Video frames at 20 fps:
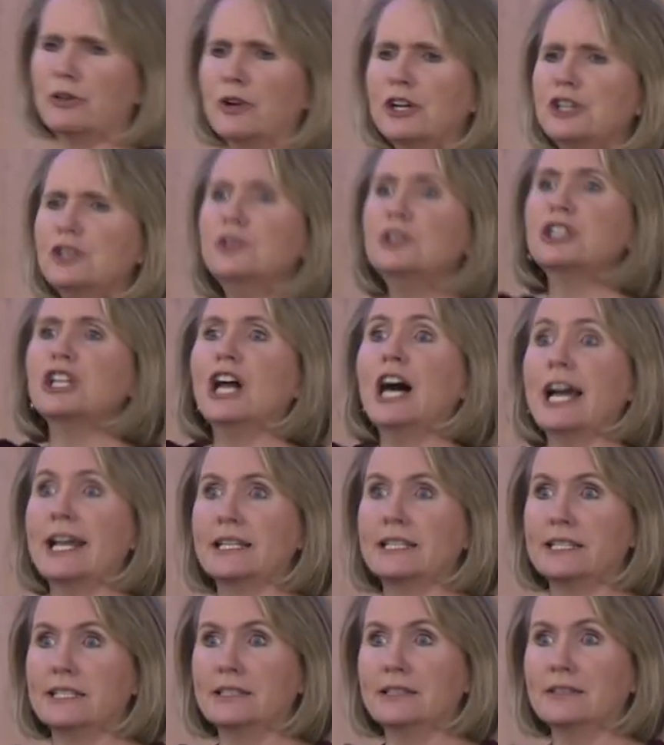or a new
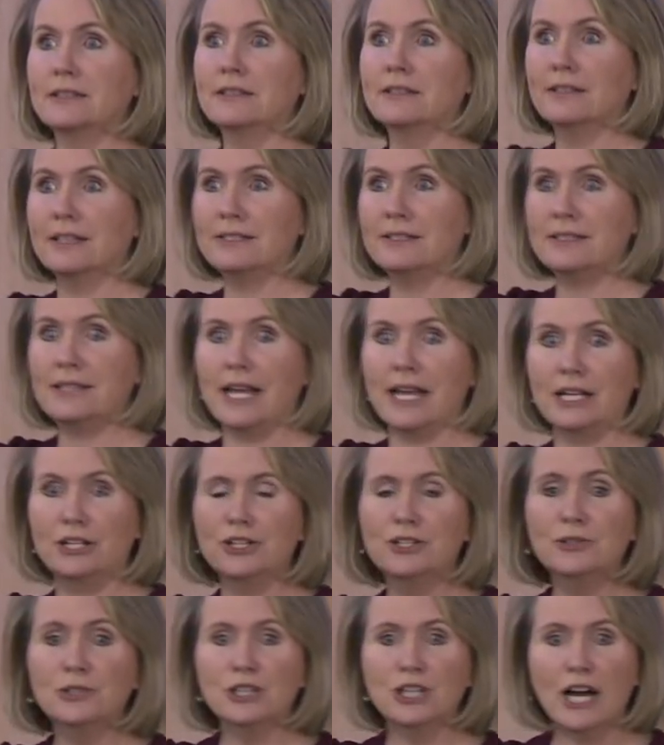light, let's say, a
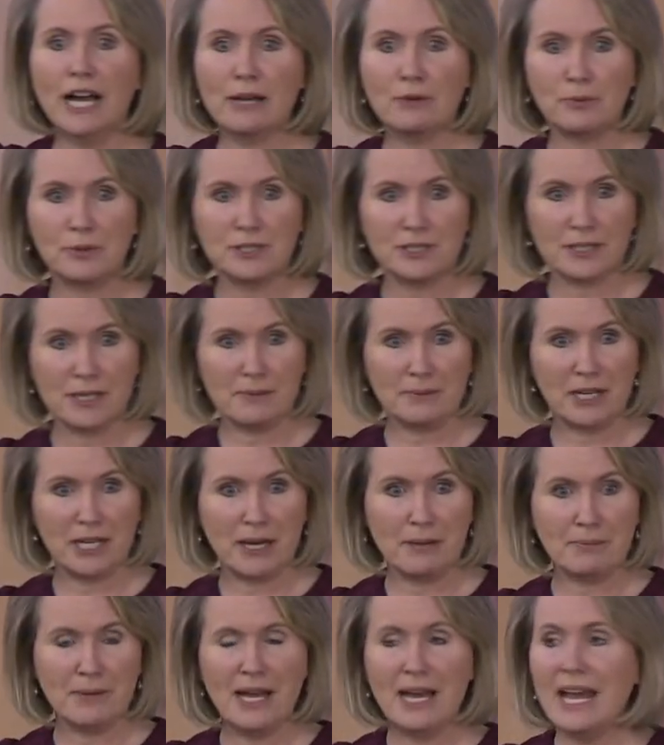new light was coming
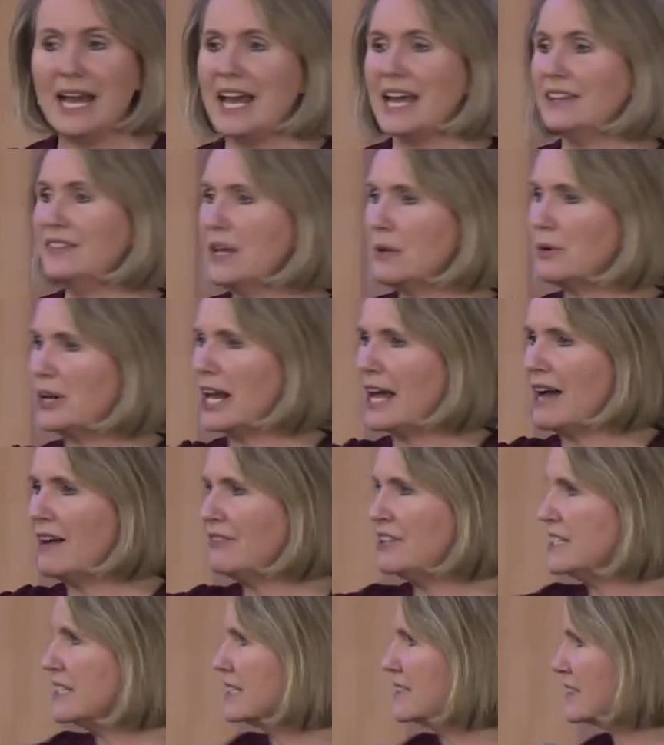up. And they would
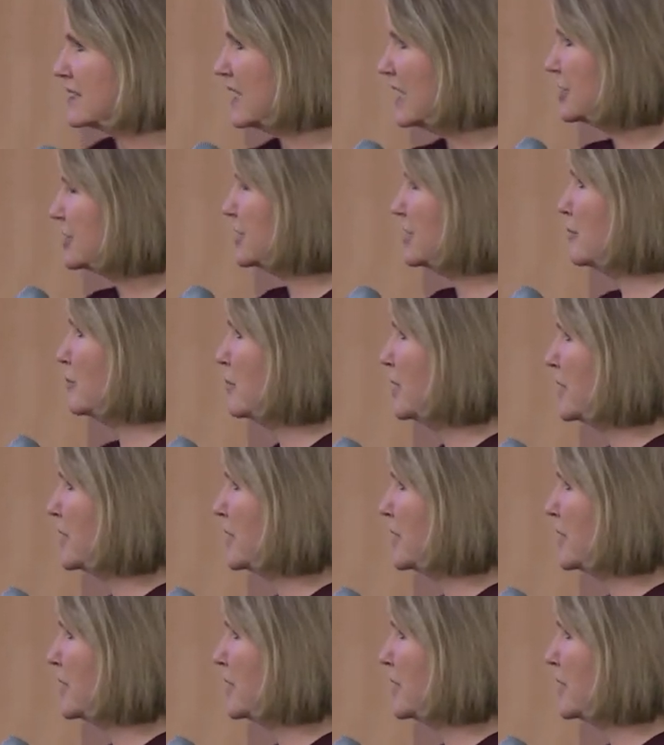have a discussion